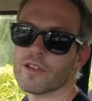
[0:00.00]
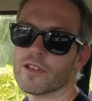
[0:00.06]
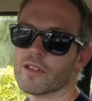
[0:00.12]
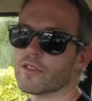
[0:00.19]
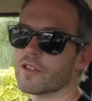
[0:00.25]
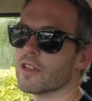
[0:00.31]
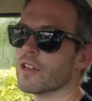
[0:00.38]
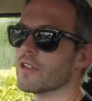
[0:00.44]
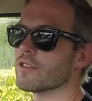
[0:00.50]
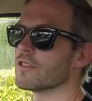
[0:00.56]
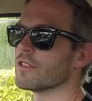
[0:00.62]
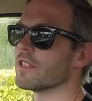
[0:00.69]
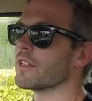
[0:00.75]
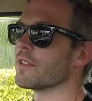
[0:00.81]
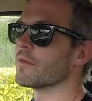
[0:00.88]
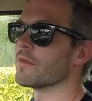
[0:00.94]
a longer
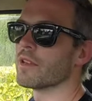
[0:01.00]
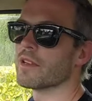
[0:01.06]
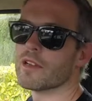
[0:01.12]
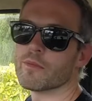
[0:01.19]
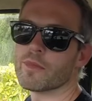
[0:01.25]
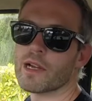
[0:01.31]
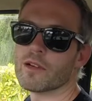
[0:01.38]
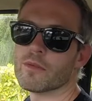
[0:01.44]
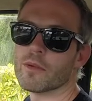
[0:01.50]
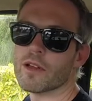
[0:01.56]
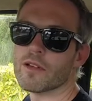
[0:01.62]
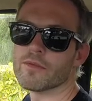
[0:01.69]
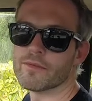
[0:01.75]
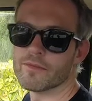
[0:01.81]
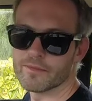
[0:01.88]
lasting uh, power plant.